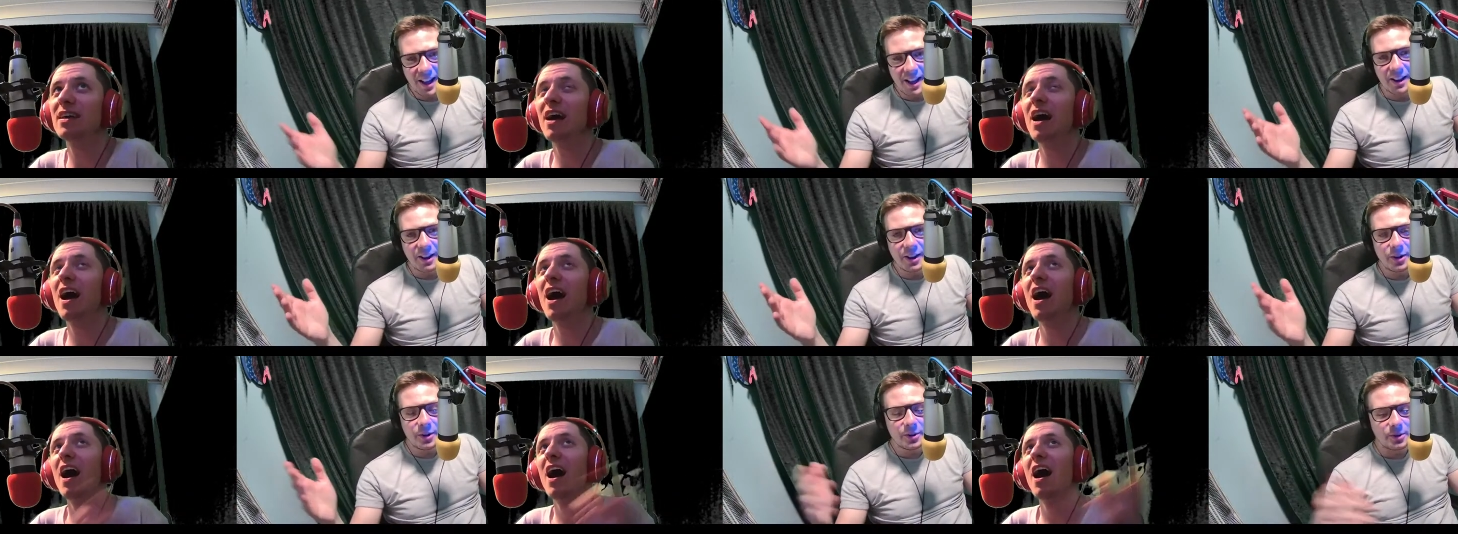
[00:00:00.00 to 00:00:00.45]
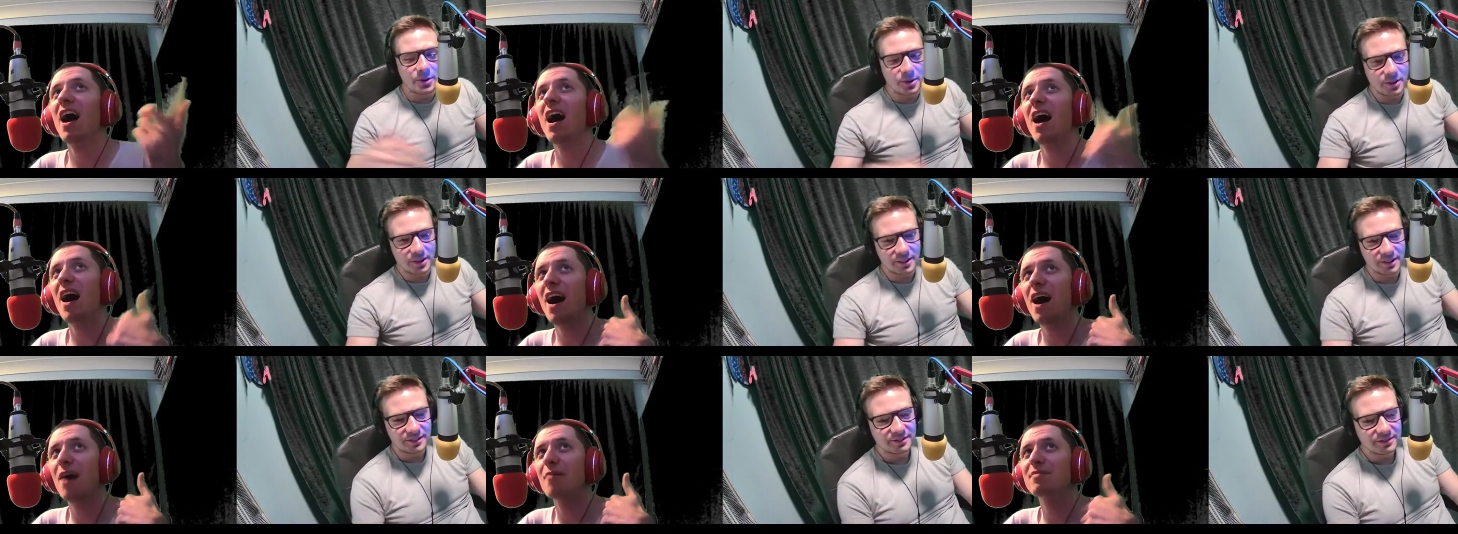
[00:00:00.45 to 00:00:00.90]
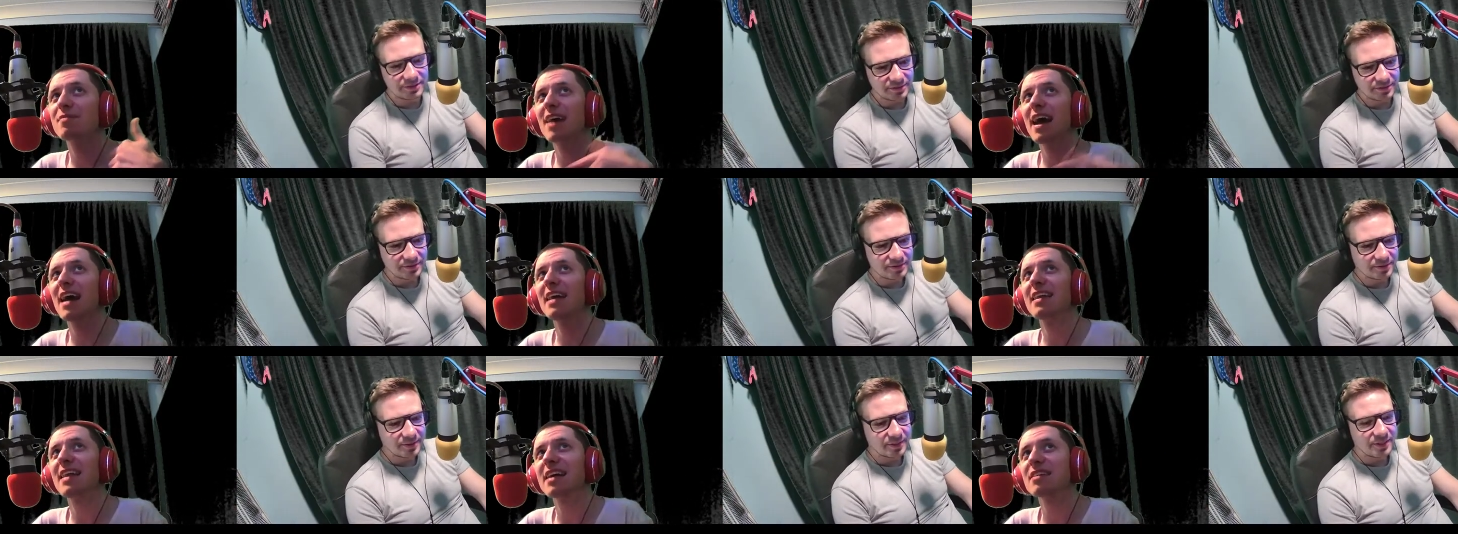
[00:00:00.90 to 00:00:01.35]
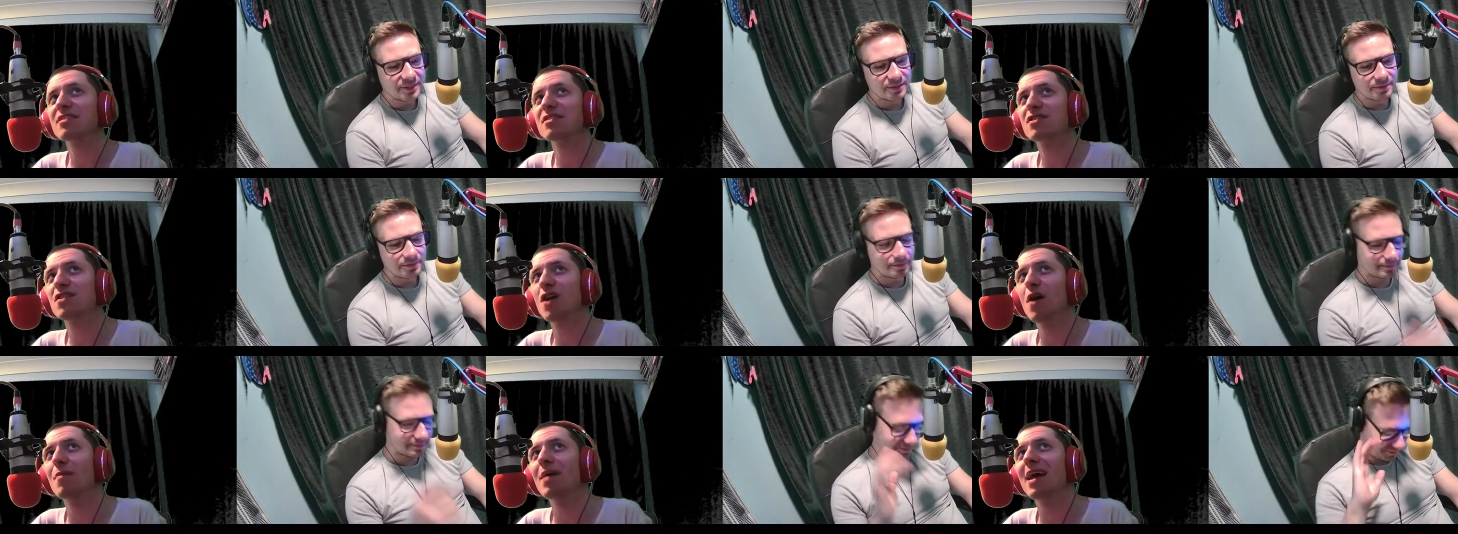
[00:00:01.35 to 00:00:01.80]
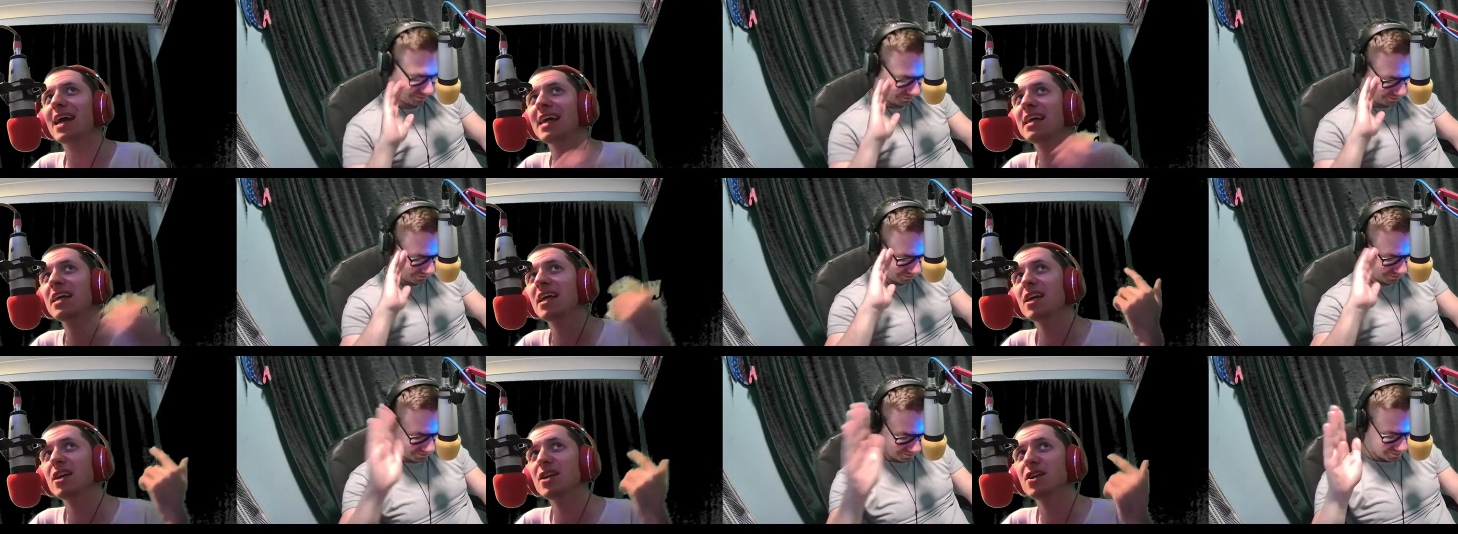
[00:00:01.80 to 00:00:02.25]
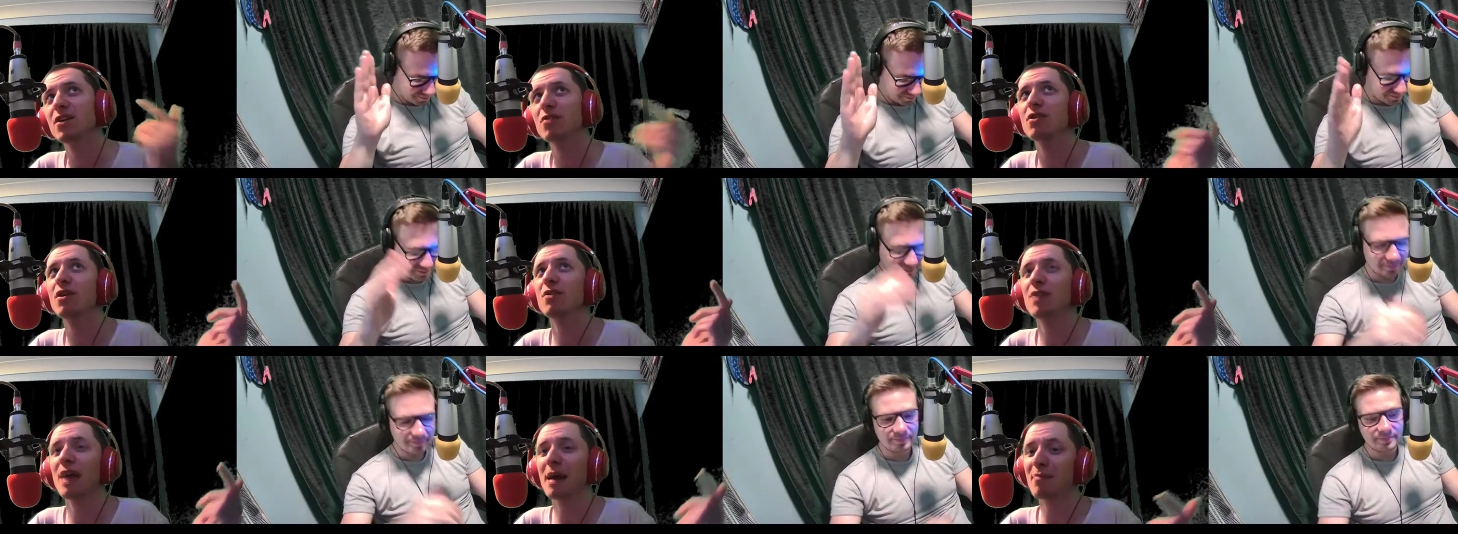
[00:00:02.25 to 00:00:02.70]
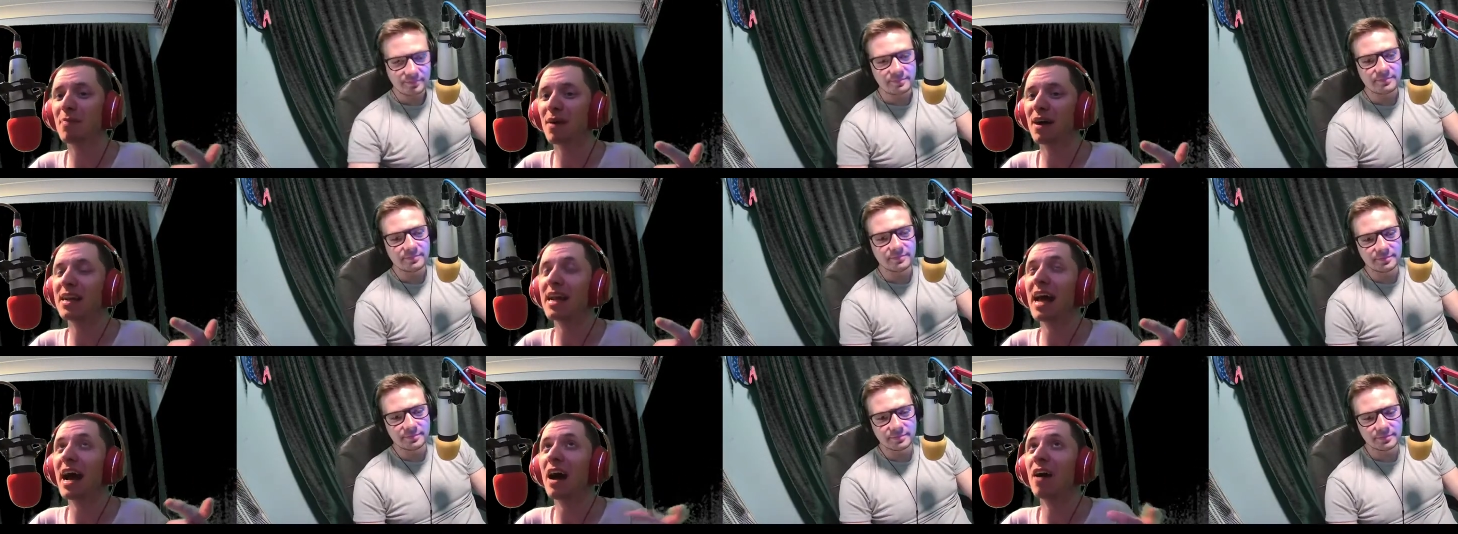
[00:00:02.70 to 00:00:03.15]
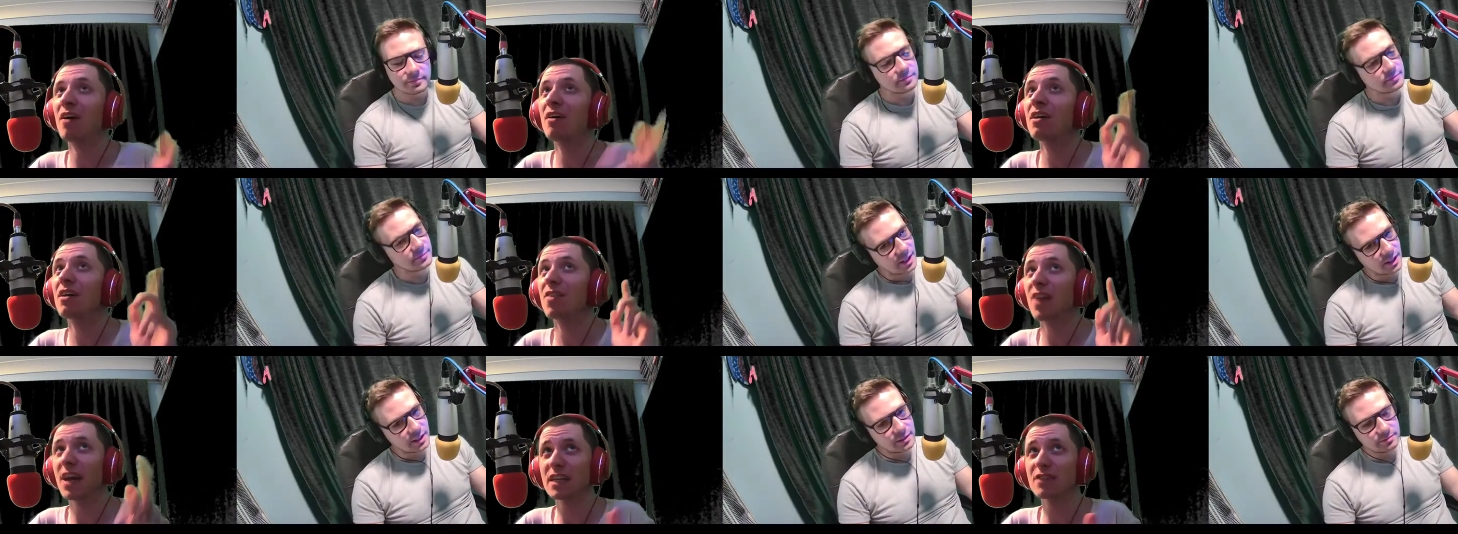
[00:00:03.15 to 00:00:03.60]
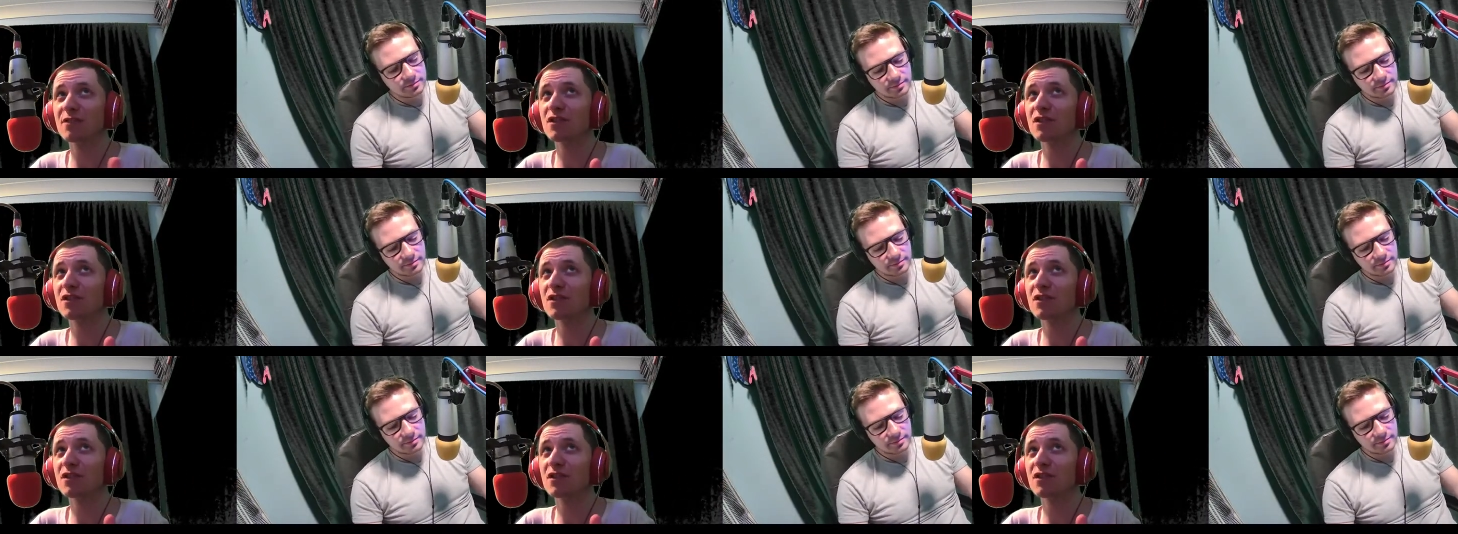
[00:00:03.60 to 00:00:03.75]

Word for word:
Speaker 1: Hello. I'm Dan. That's Tommy. You know that by now. Thanks for